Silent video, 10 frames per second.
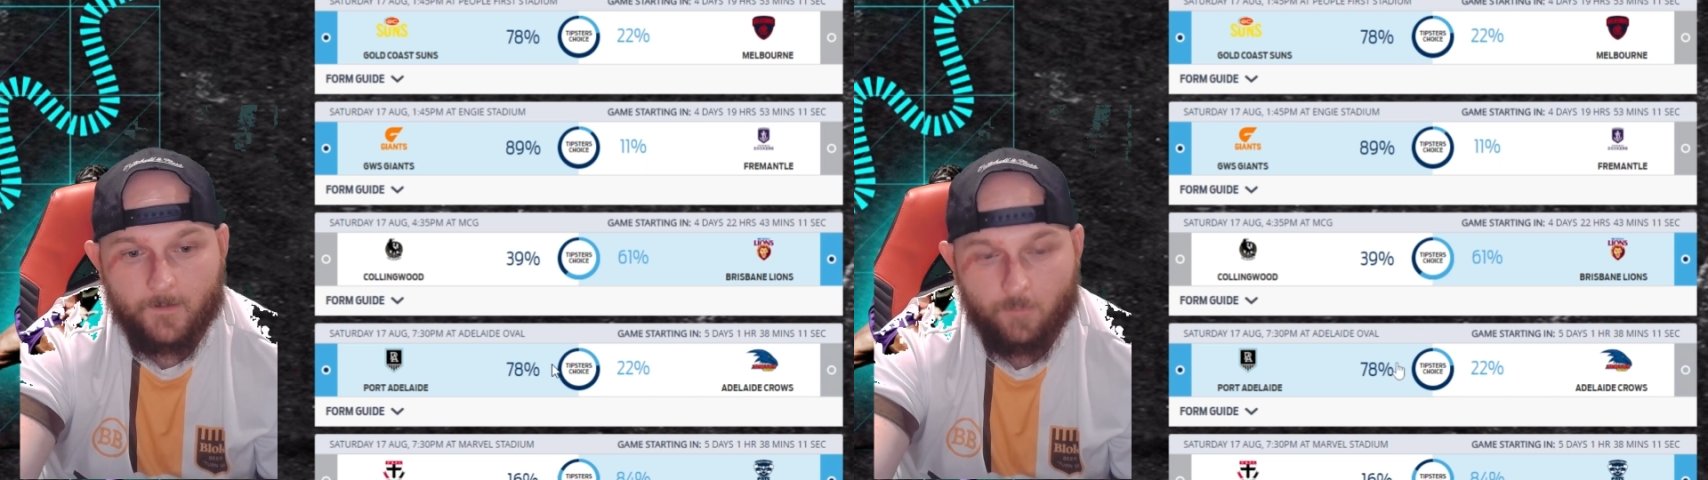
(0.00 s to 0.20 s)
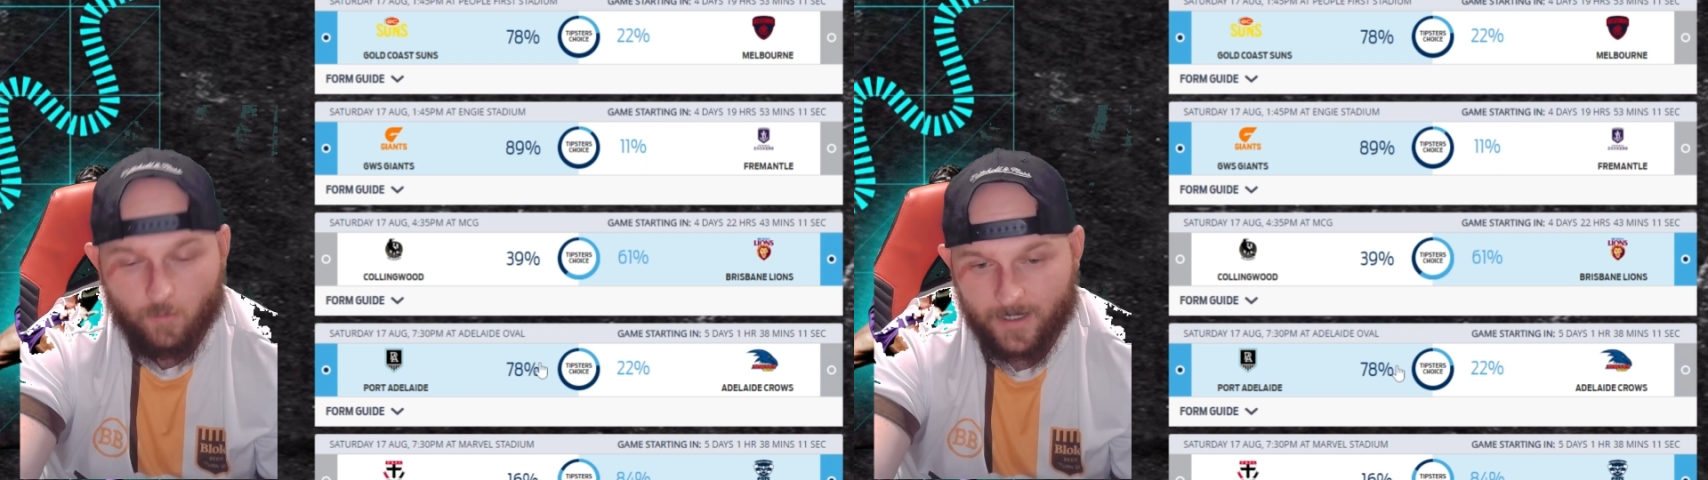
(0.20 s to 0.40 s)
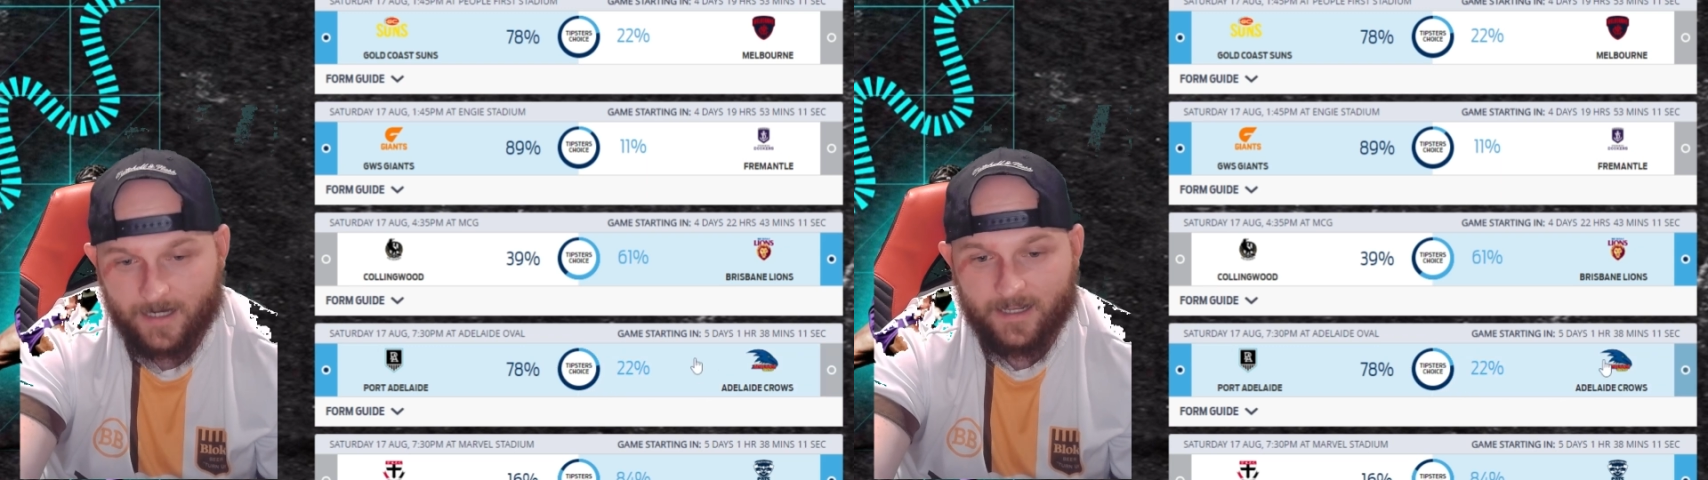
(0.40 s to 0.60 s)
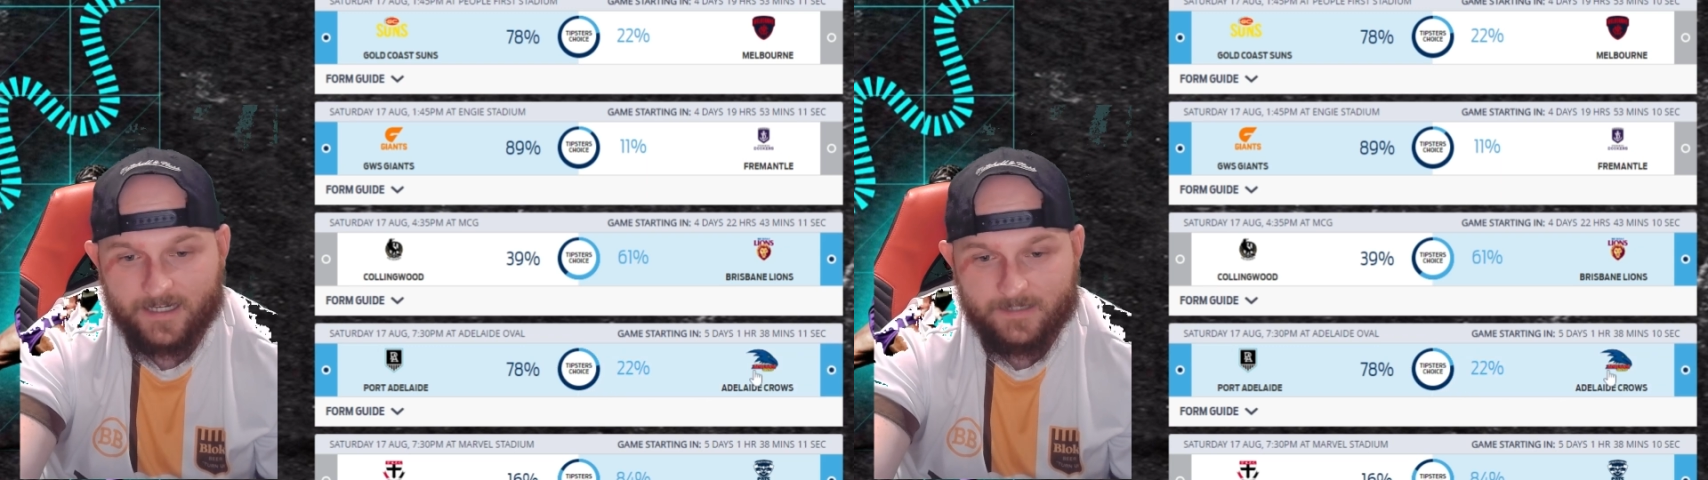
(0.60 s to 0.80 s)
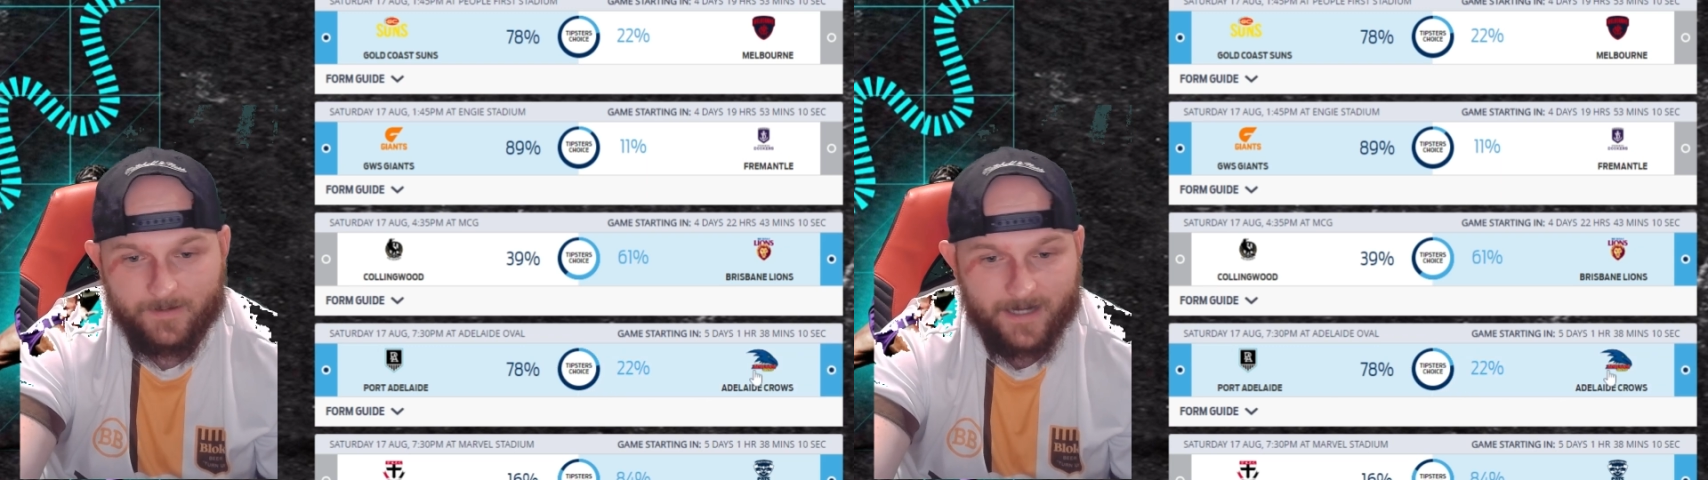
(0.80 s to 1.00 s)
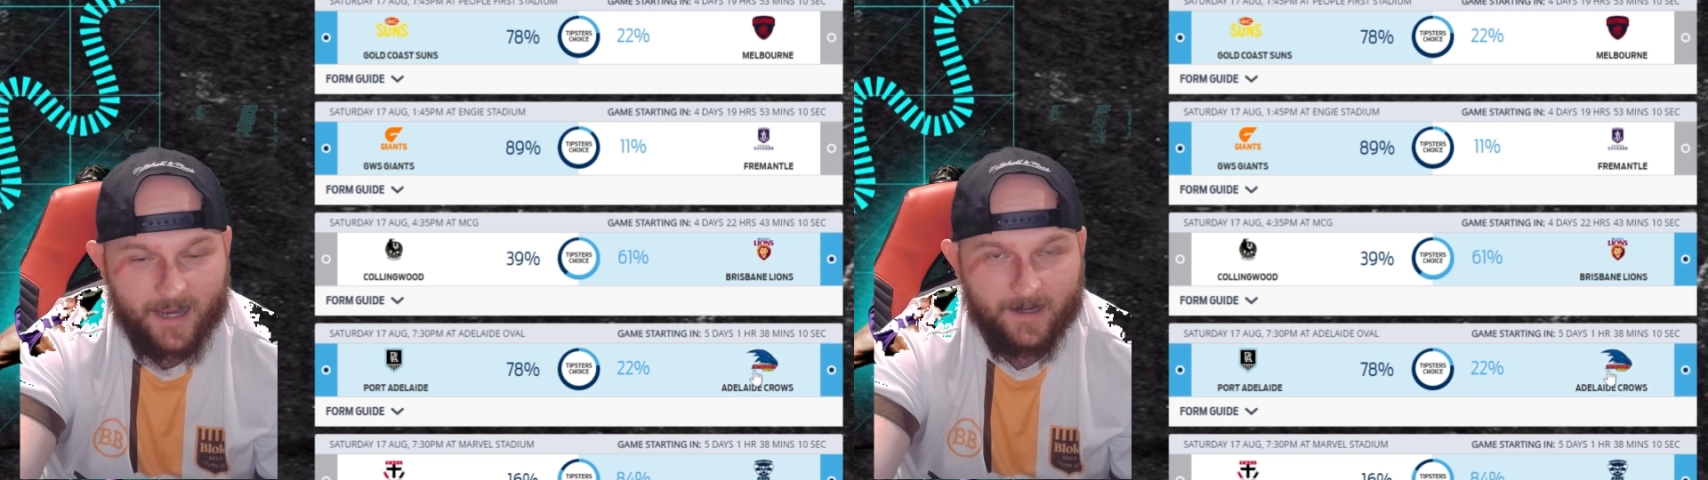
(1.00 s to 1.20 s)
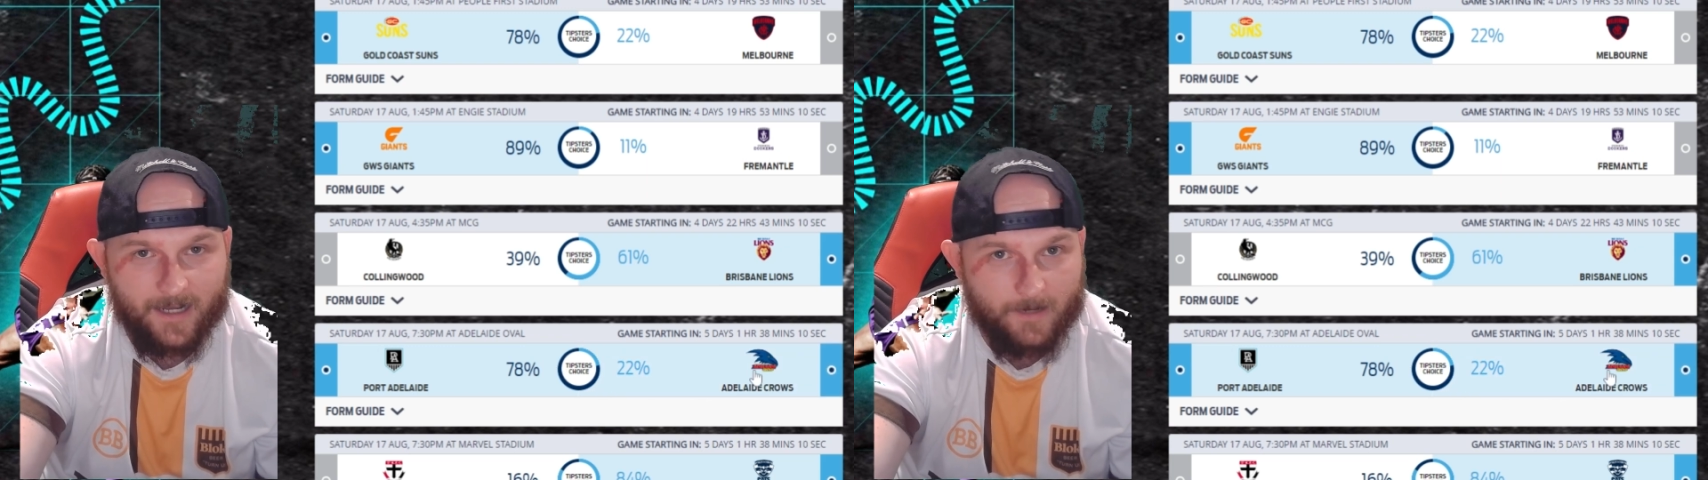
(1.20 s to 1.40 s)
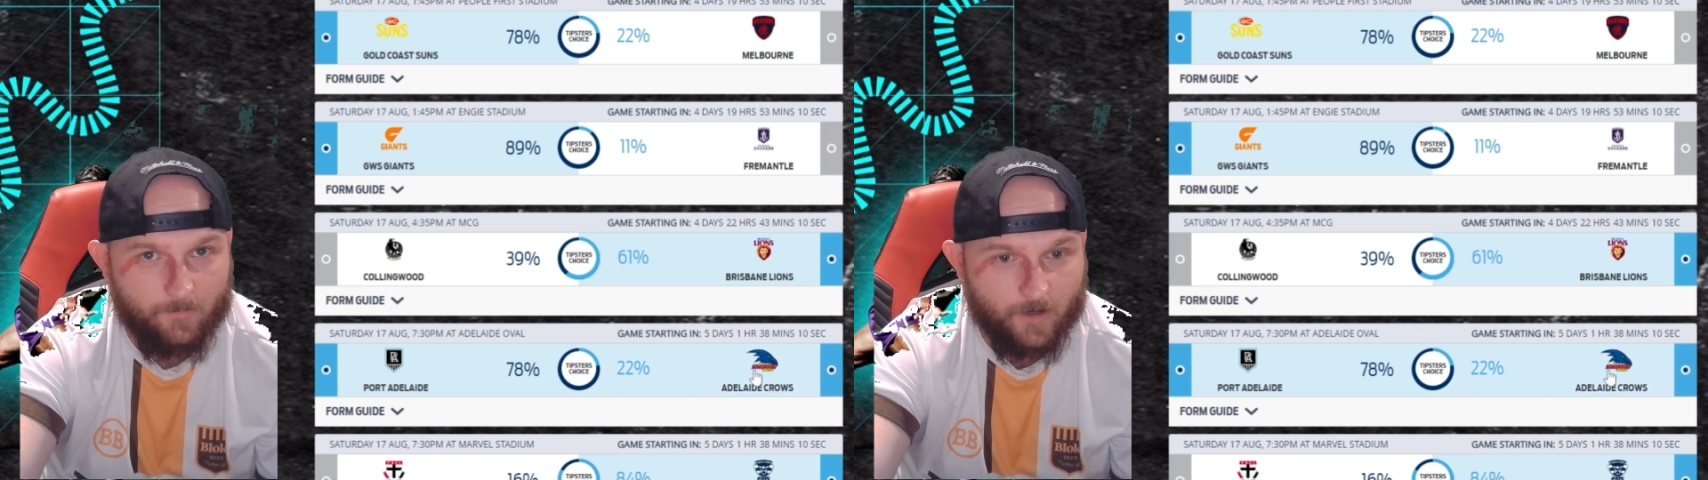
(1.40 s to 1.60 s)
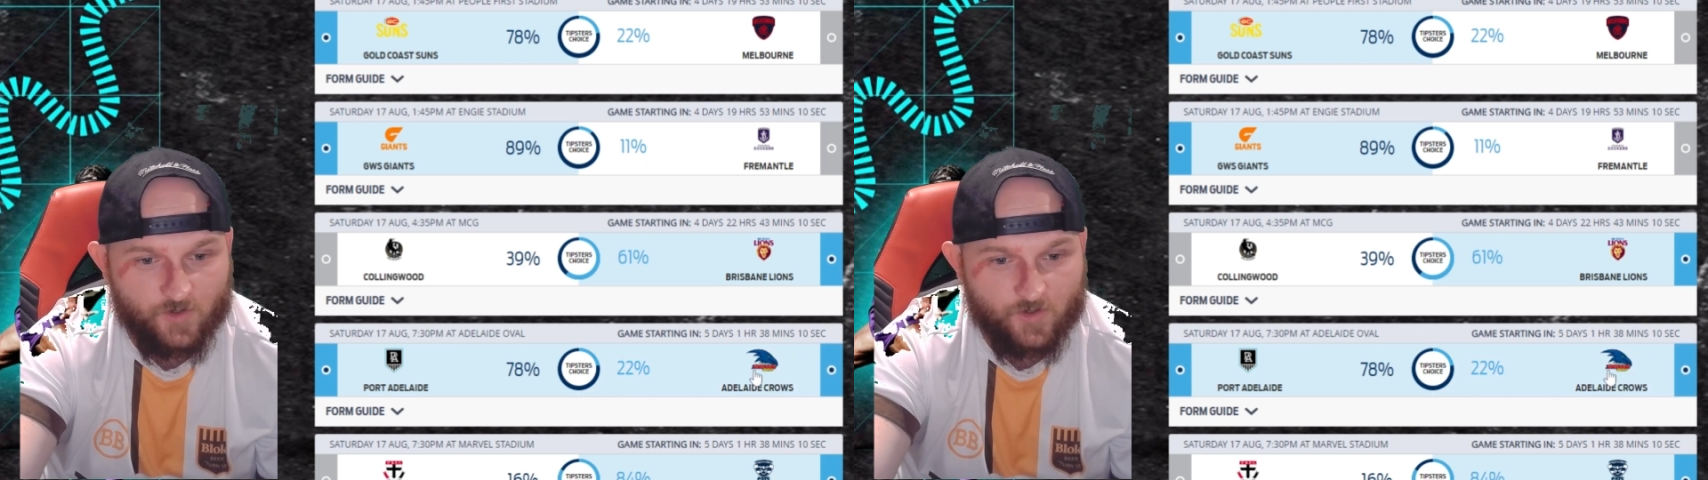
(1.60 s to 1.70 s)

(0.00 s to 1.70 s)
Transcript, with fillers: Port Adelaide to beat Adelaide by